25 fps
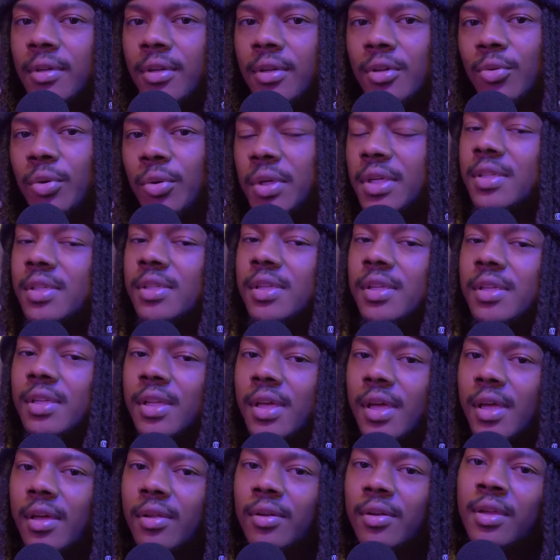quick sit
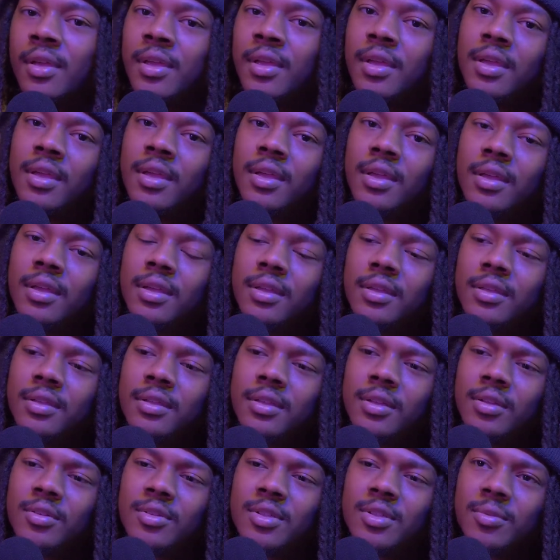down,
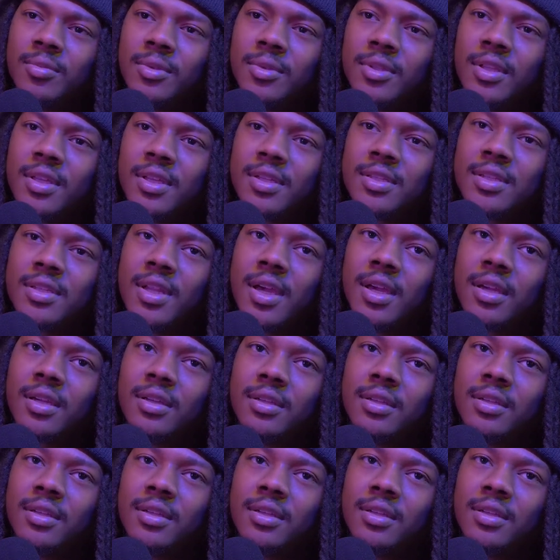something that's not